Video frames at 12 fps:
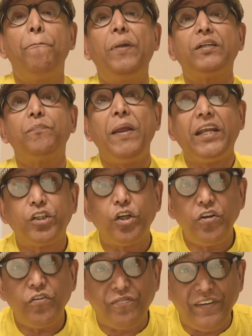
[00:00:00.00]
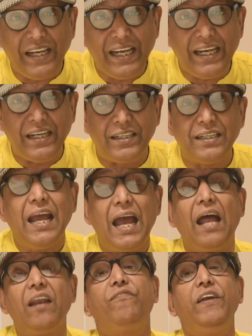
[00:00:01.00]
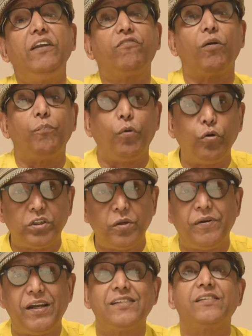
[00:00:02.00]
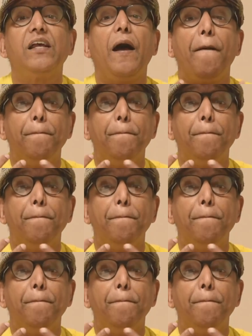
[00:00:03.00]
But make sure you feed, and feed from both the breasts,